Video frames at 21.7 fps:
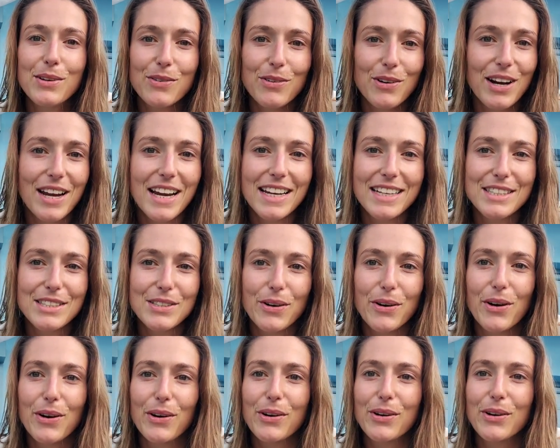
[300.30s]
great
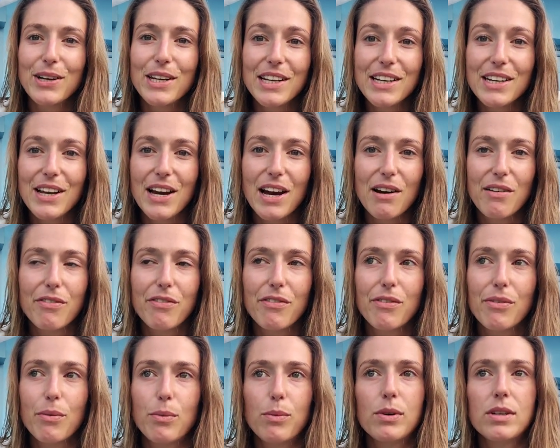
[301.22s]
or good enough
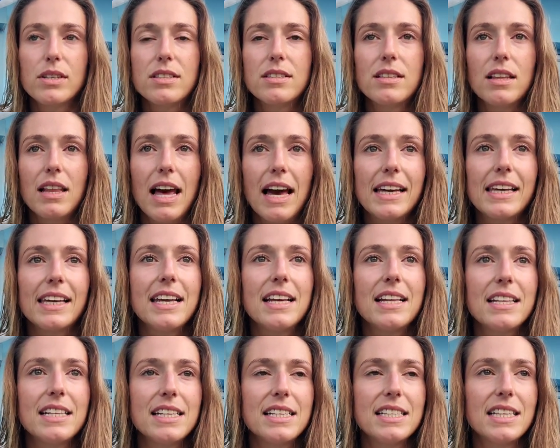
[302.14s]
was
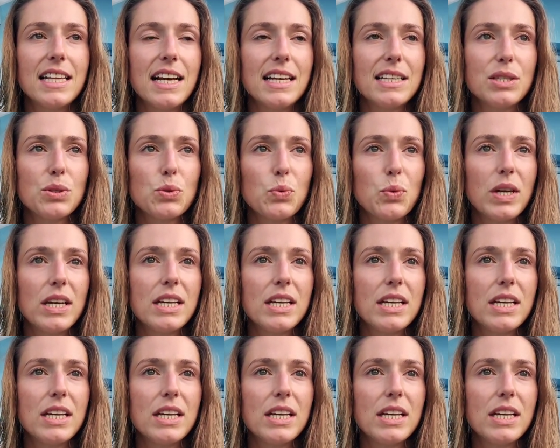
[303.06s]
lacking these last